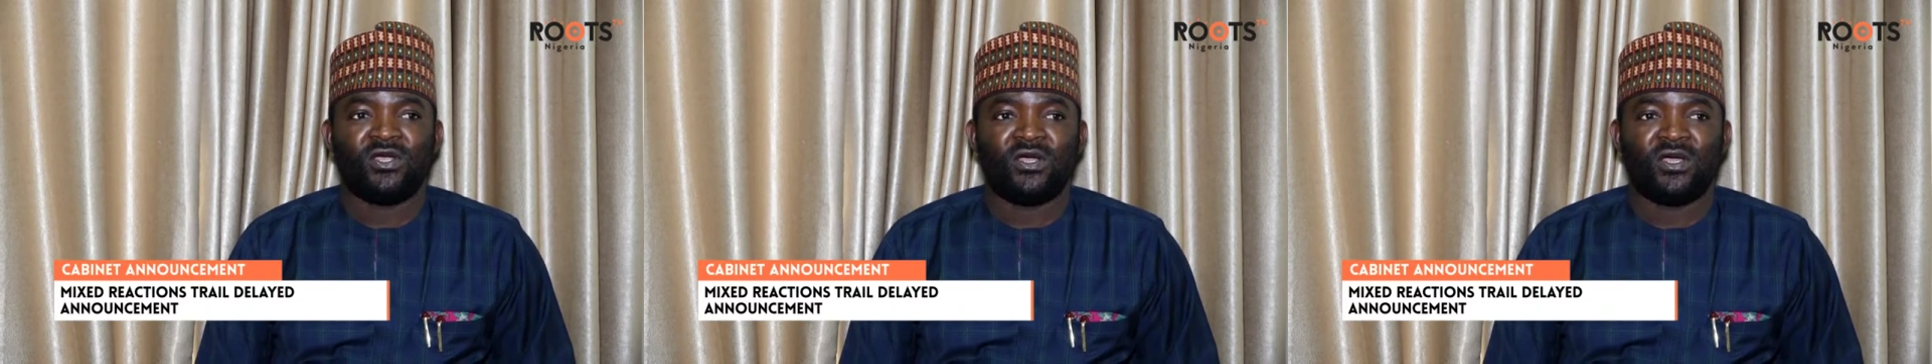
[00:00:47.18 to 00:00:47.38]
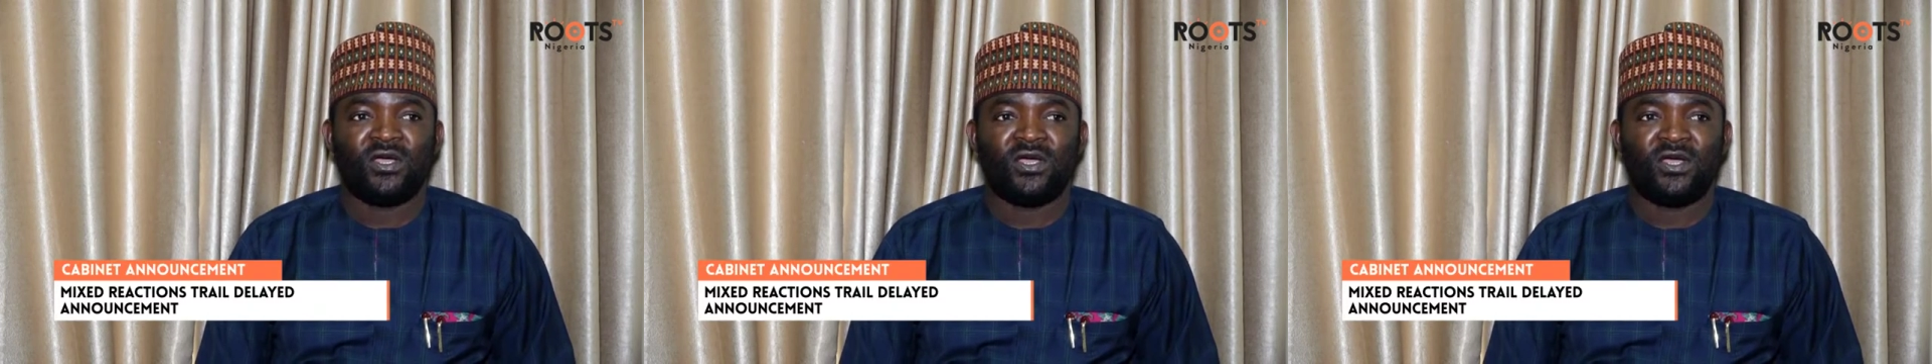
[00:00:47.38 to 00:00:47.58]

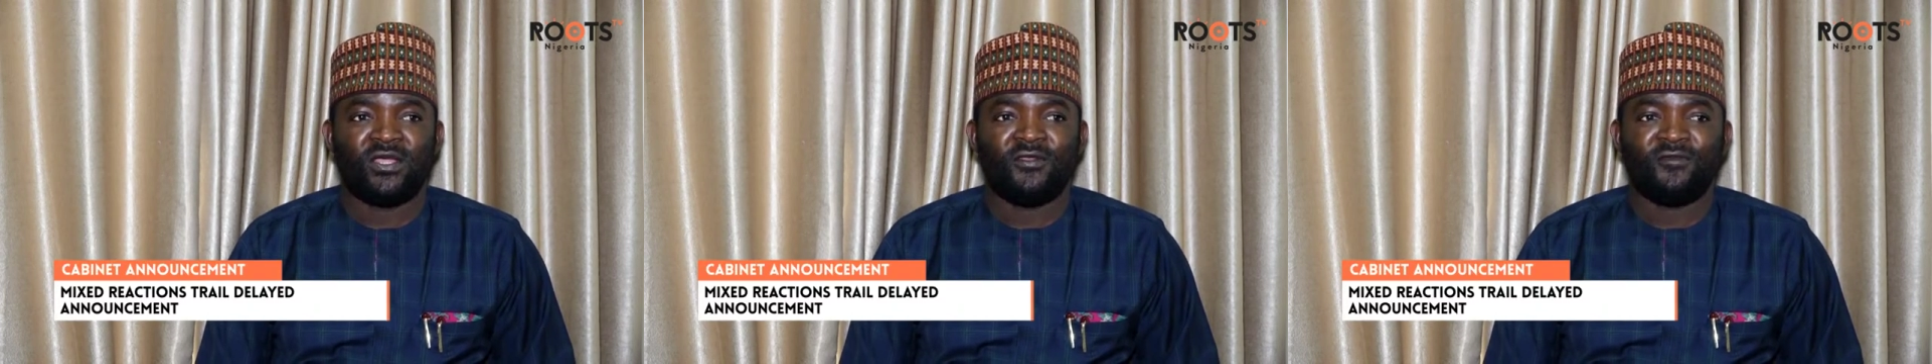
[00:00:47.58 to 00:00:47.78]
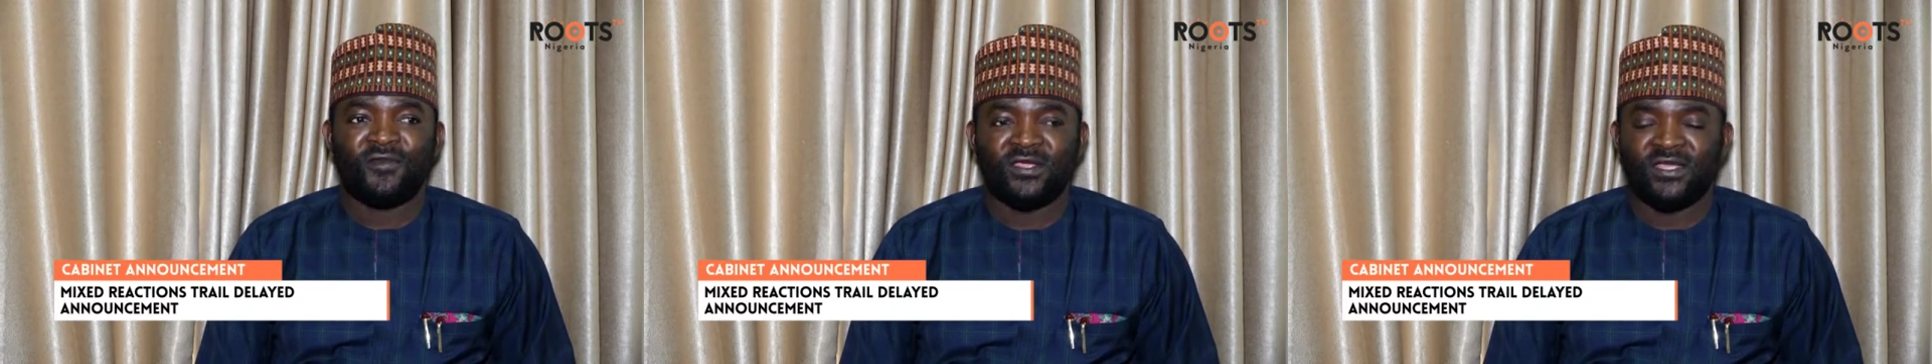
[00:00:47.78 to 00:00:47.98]

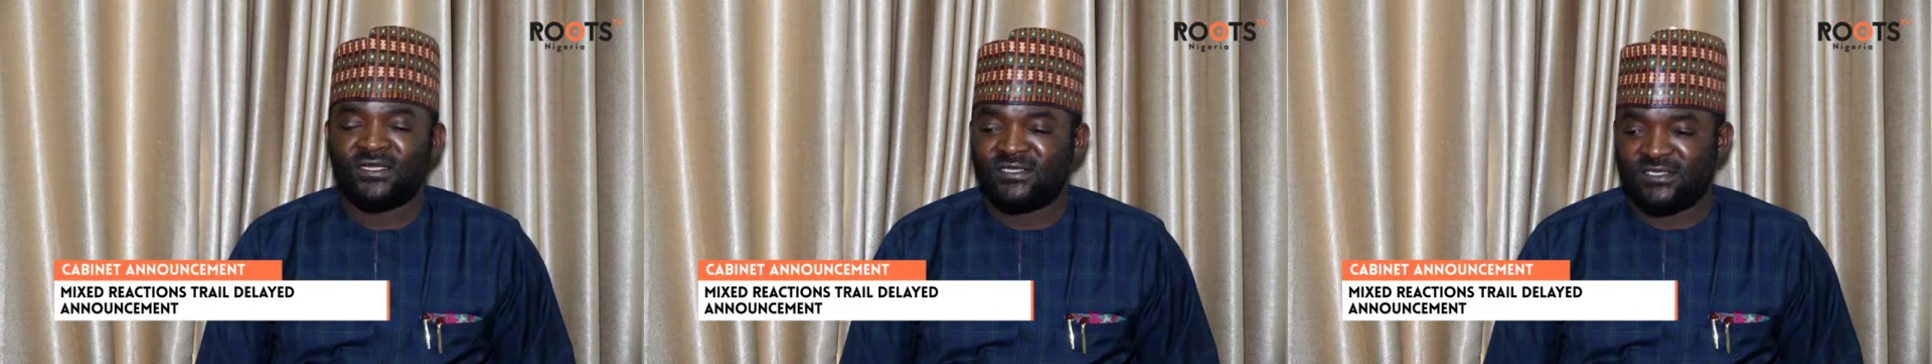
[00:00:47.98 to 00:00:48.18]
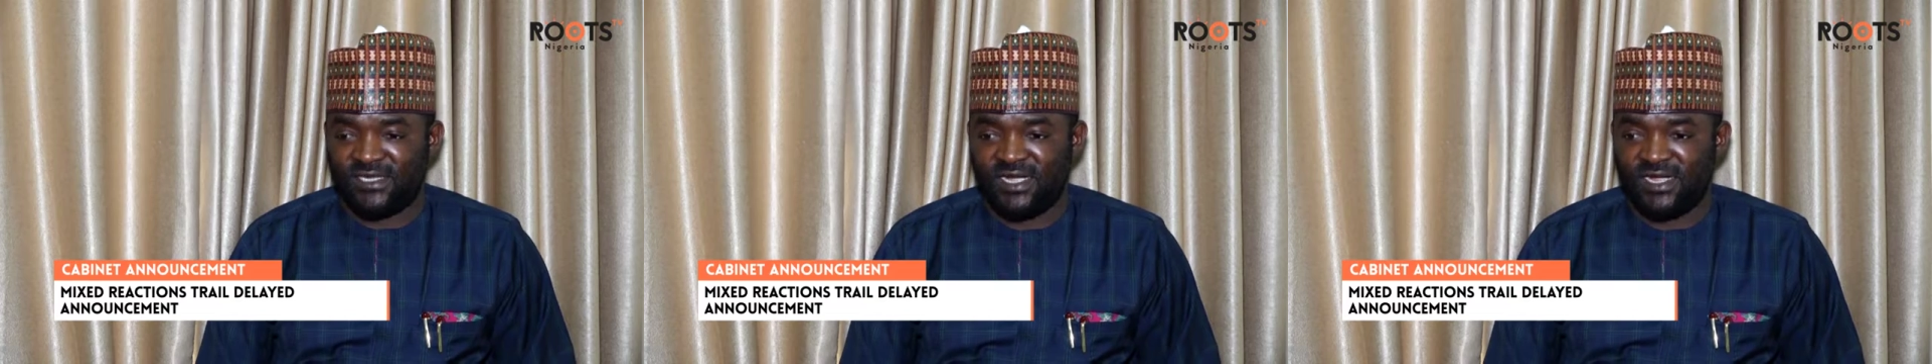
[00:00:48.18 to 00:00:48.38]
if he
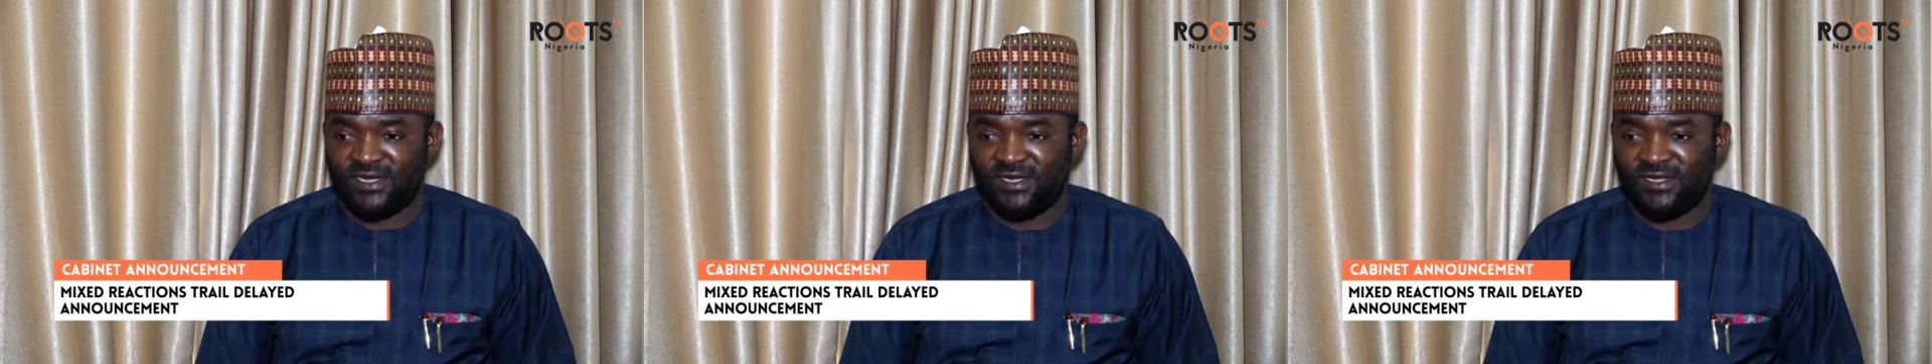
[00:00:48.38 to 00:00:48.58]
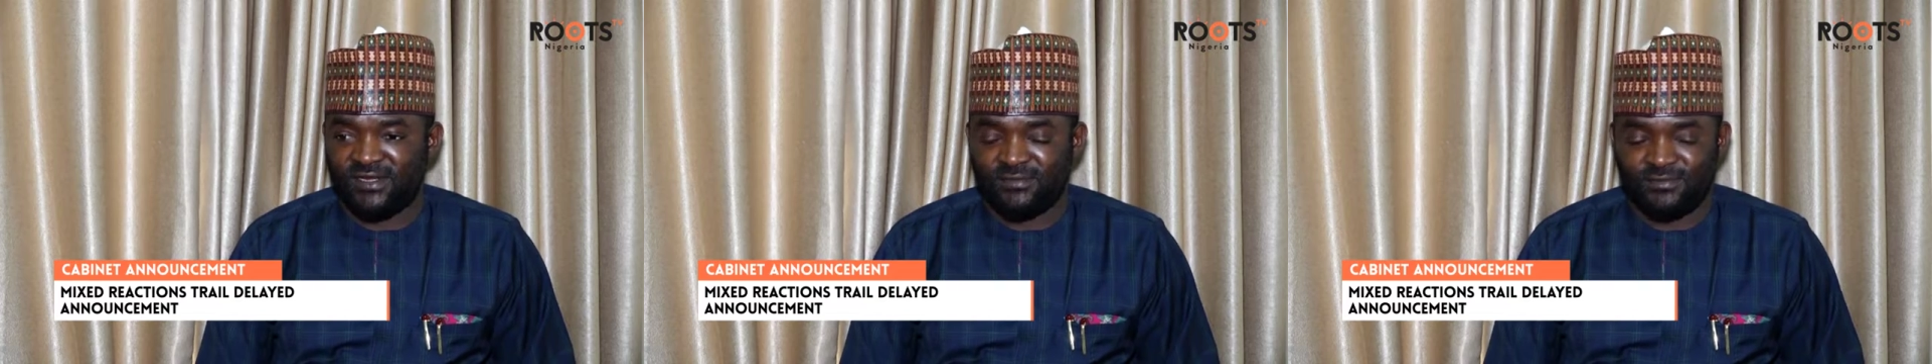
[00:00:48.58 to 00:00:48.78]
gets in a
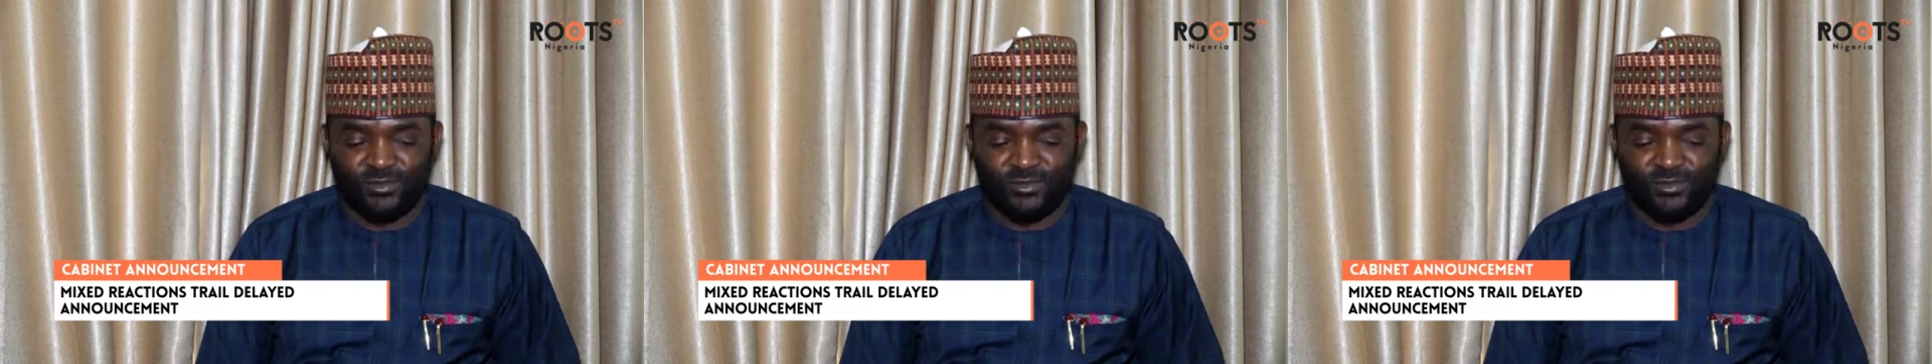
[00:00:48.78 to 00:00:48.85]
hurry,